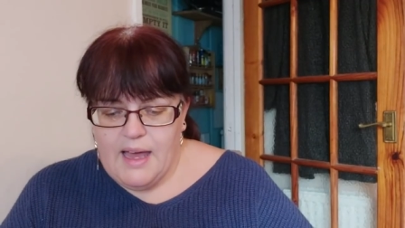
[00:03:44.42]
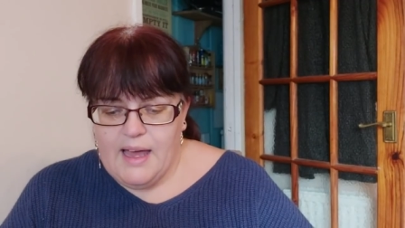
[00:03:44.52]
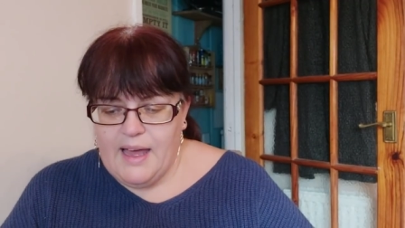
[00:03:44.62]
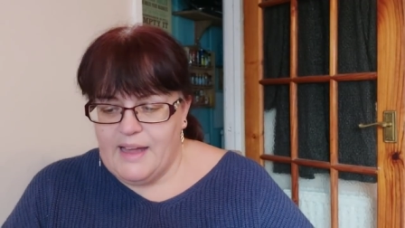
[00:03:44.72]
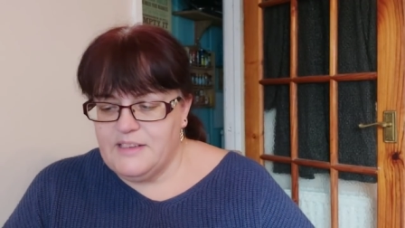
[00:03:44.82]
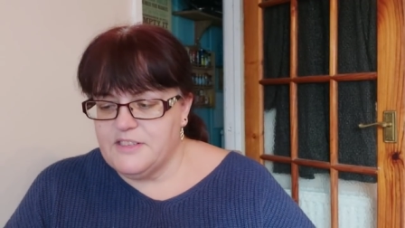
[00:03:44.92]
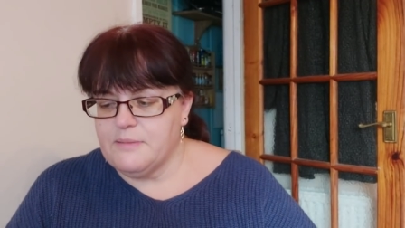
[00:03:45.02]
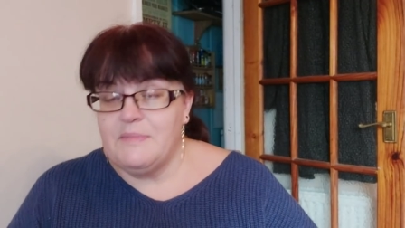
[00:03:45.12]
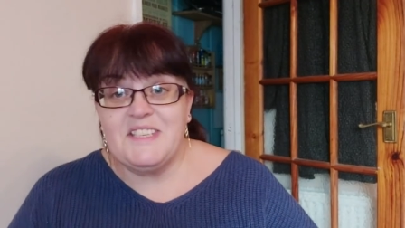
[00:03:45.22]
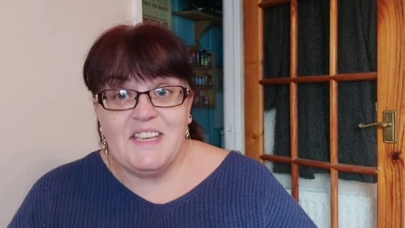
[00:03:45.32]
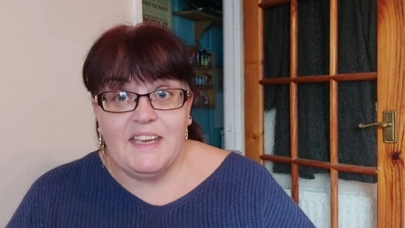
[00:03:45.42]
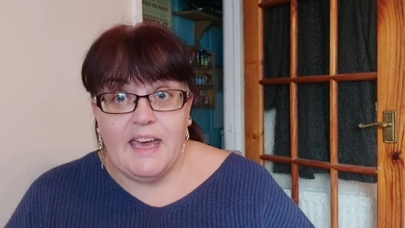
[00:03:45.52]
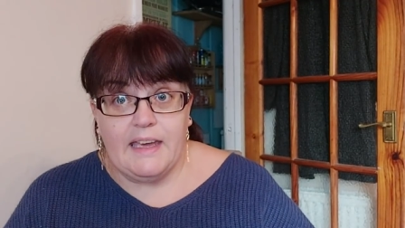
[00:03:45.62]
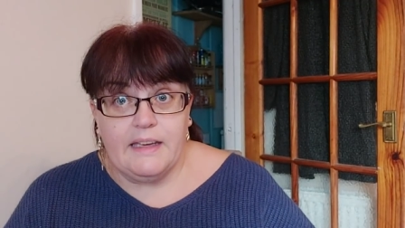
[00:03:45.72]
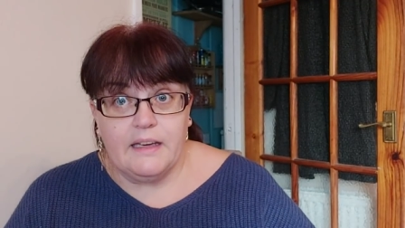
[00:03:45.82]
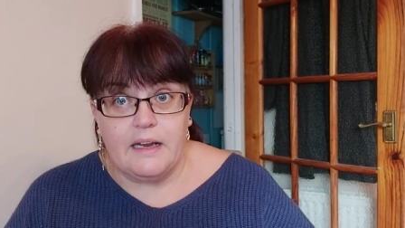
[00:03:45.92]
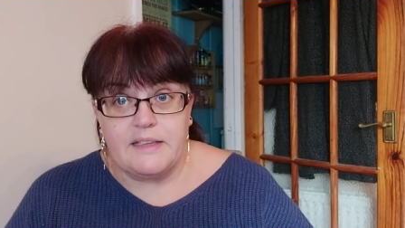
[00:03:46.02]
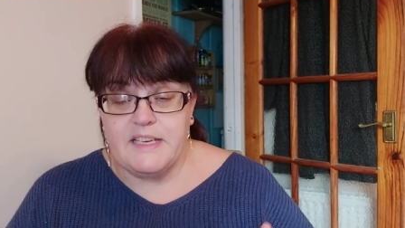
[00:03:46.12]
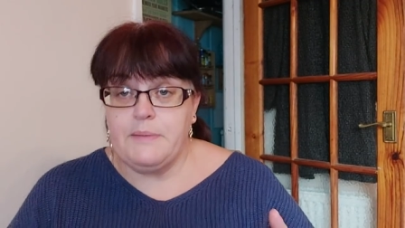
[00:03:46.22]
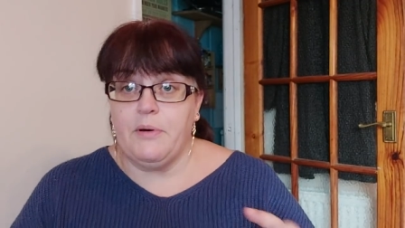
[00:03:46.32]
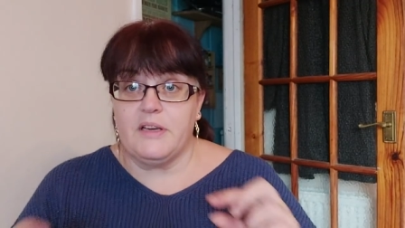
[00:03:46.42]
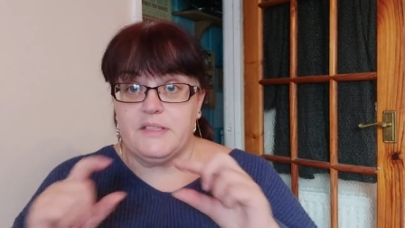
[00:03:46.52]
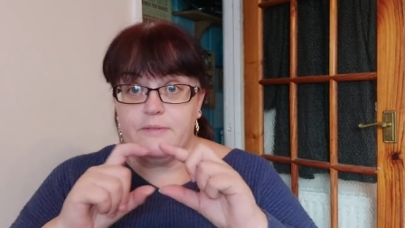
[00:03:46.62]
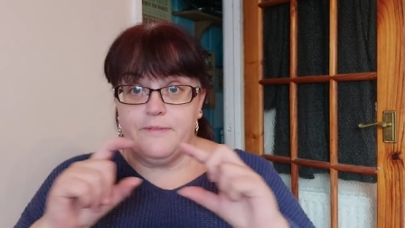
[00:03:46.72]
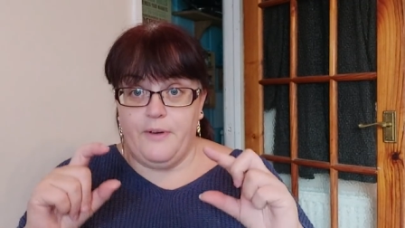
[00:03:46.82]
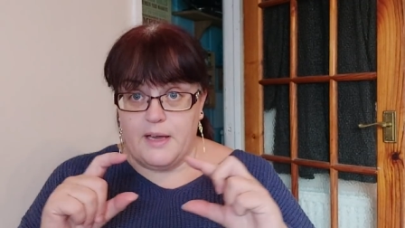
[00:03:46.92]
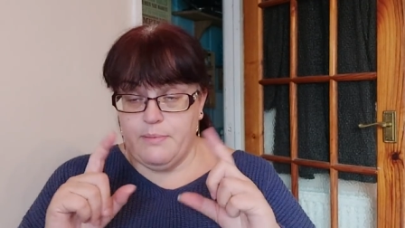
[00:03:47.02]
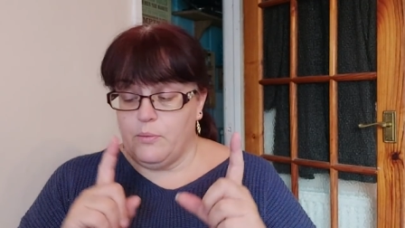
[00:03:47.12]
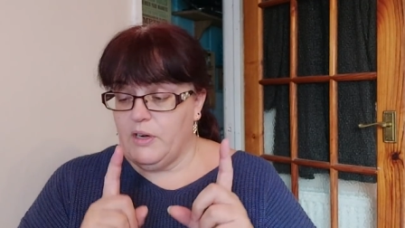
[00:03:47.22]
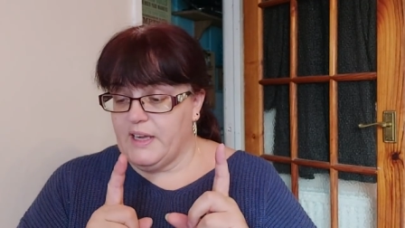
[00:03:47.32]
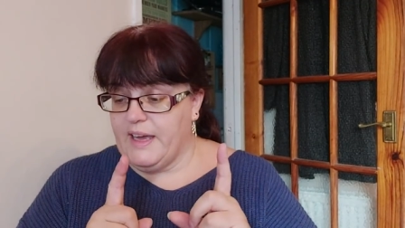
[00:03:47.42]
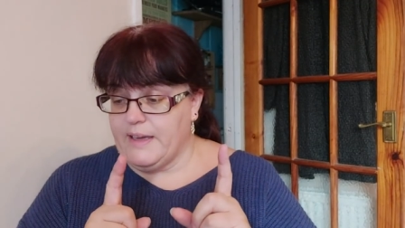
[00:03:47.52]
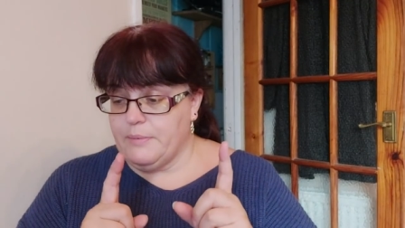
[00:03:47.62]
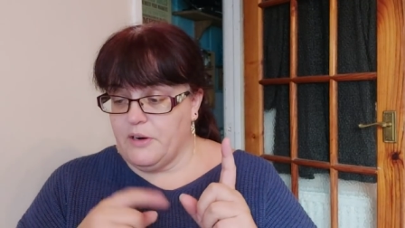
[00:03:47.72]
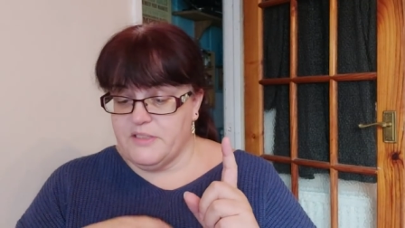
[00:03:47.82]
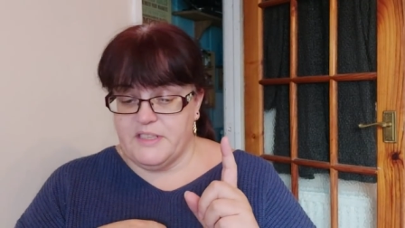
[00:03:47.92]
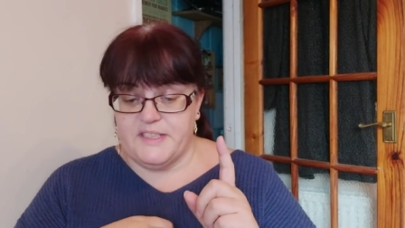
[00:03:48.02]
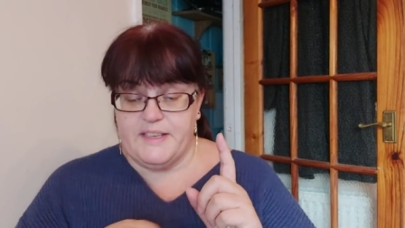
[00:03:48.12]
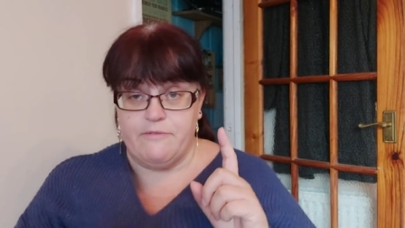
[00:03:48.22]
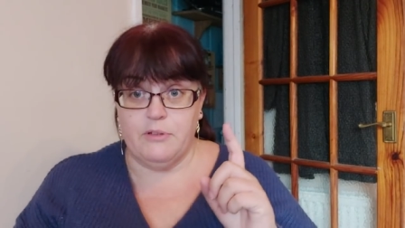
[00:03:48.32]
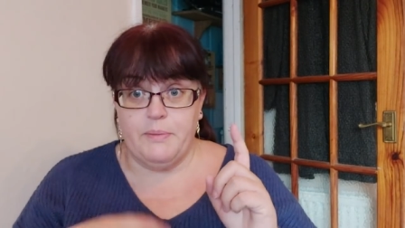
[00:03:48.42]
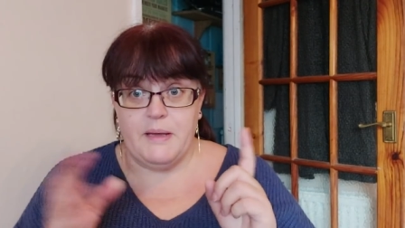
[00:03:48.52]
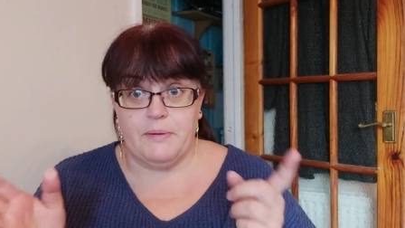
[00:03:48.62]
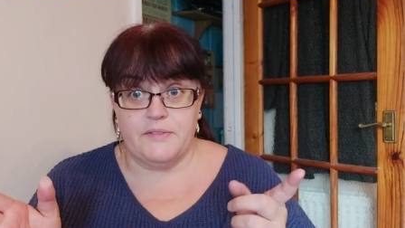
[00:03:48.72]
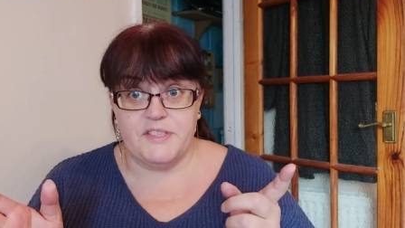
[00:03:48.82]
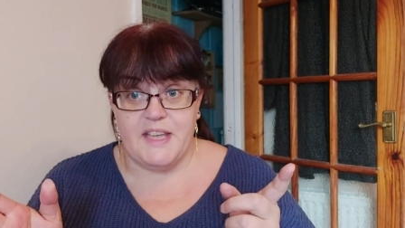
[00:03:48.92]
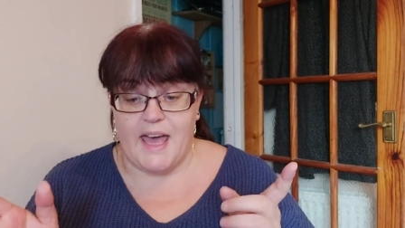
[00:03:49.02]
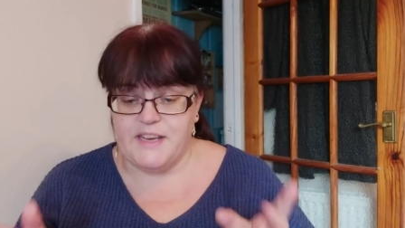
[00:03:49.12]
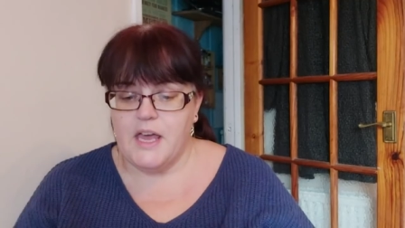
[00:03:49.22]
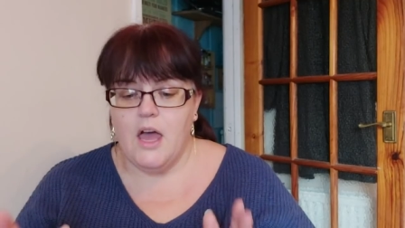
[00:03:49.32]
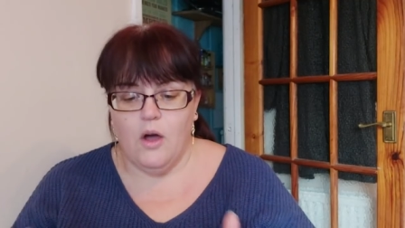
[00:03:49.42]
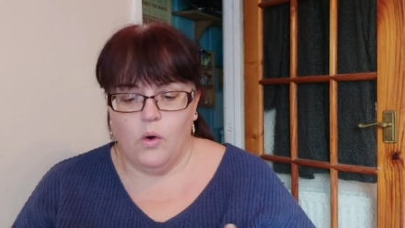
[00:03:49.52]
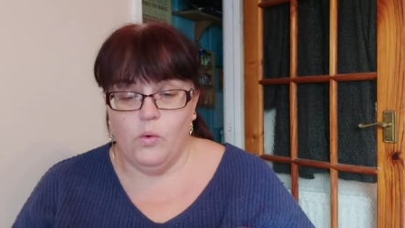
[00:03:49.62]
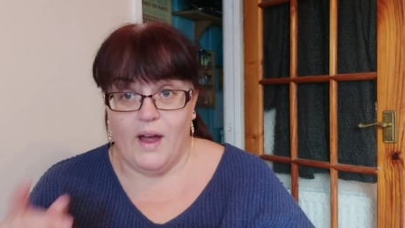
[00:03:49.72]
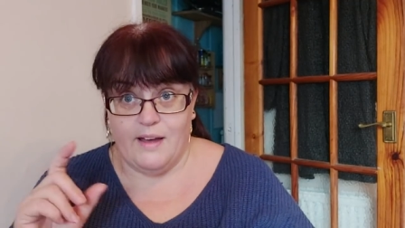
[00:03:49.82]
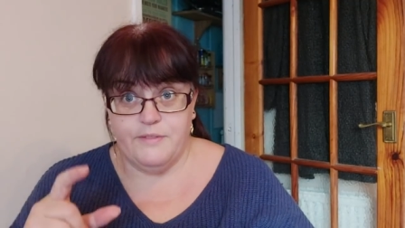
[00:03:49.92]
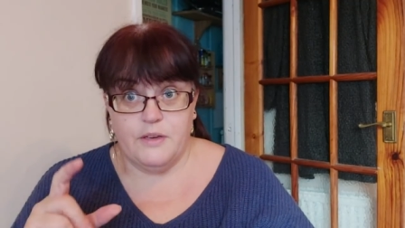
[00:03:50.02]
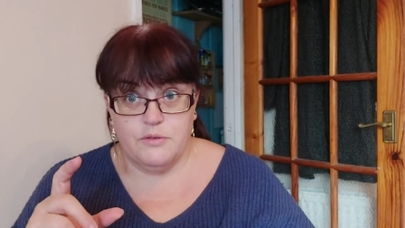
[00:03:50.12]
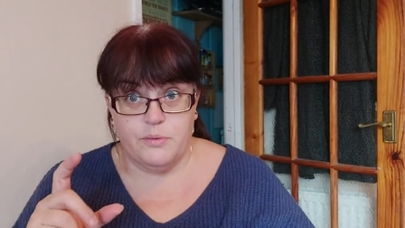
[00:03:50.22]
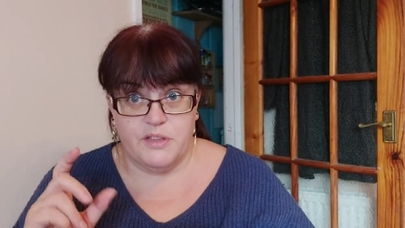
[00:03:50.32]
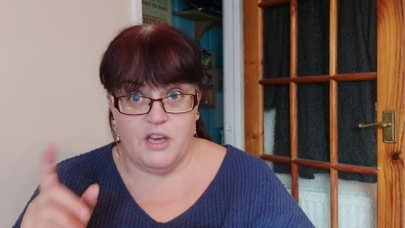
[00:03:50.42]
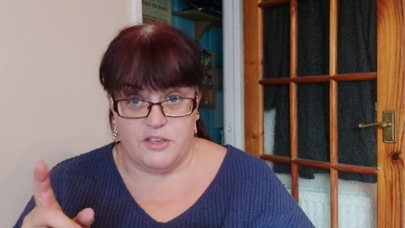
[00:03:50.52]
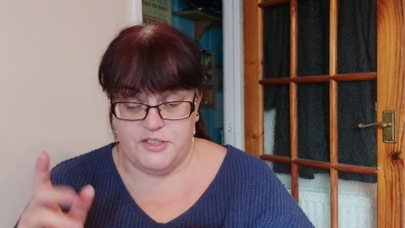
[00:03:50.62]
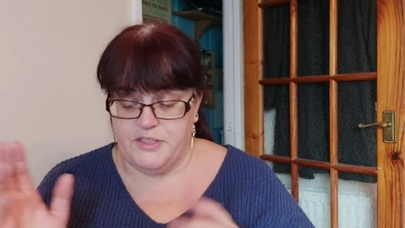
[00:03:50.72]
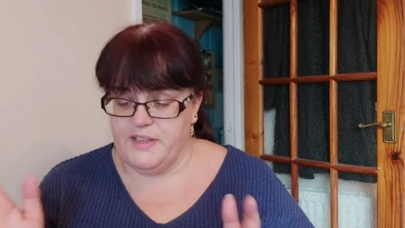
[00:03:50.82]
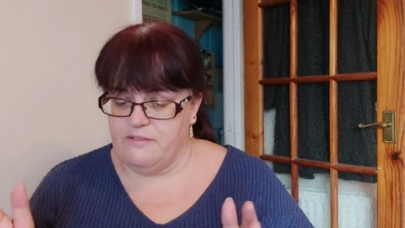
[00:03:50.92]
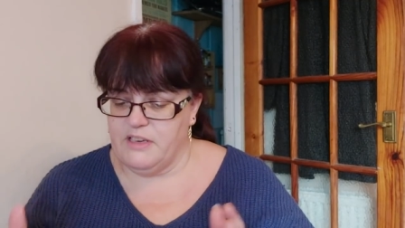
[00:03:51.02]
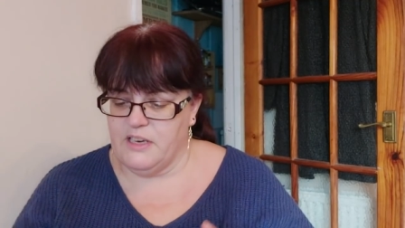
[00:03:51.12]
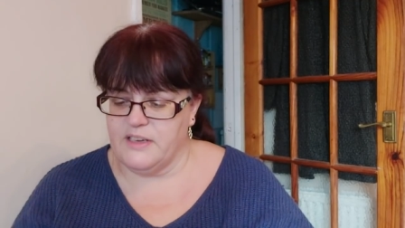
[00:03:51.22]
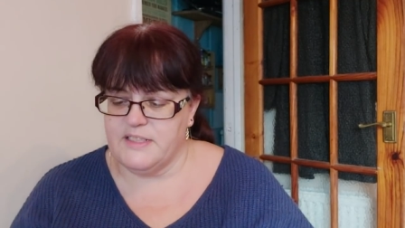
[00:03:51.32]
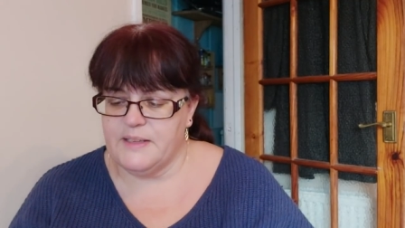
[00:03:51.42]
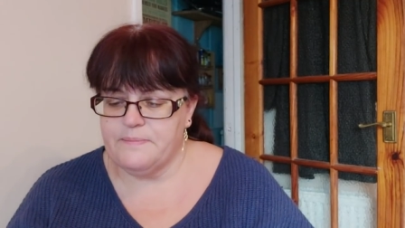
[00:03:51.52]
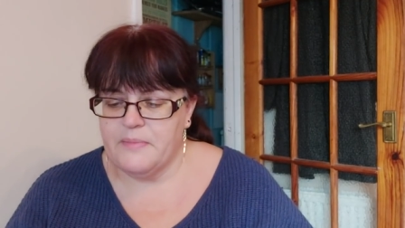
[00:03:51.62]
And missing cake. And I did buy some Fibre One cake bars and several people have said, oh, have those with custard, they're really nice.